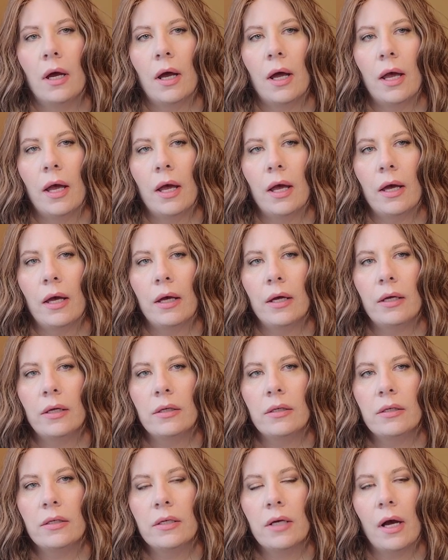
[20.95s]

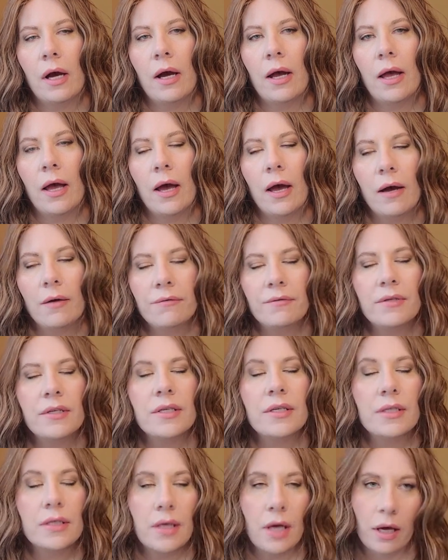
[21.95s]
And I have to
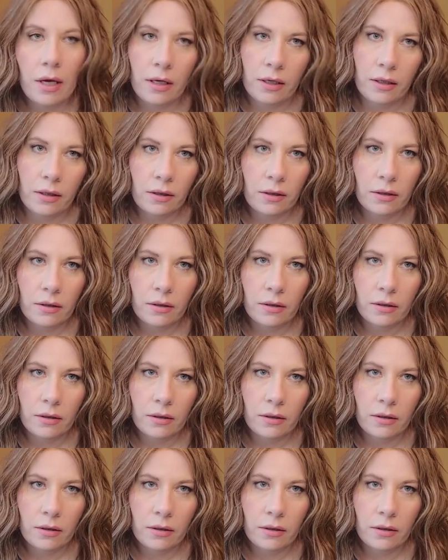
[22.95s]
say,